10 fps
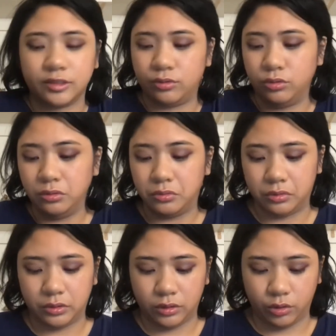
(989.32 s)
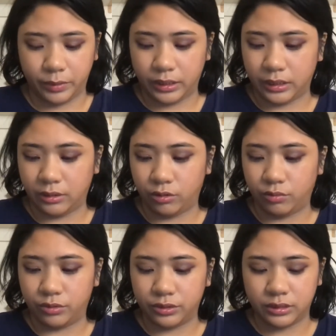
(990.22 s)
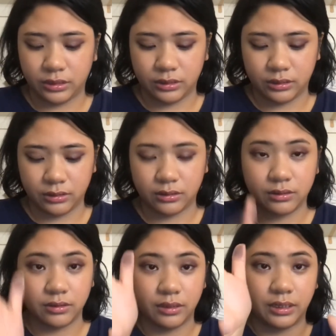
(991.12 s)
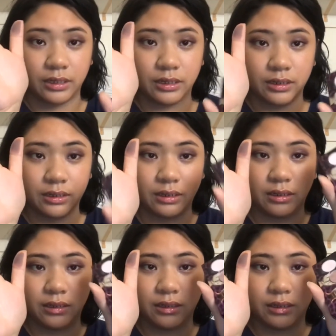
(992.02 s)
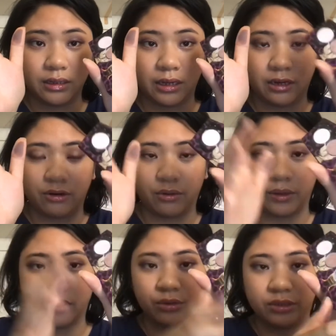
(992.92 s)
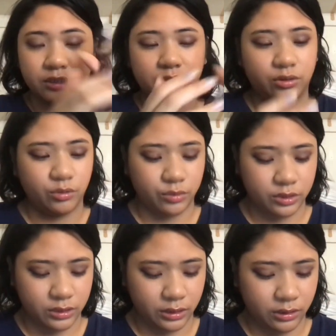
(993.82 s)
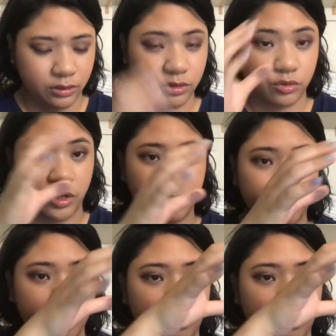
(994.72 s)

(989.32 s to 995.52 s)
Ooh, oh my god, almost. Look at that. I didn't know why I closed it, so I almost like scraped my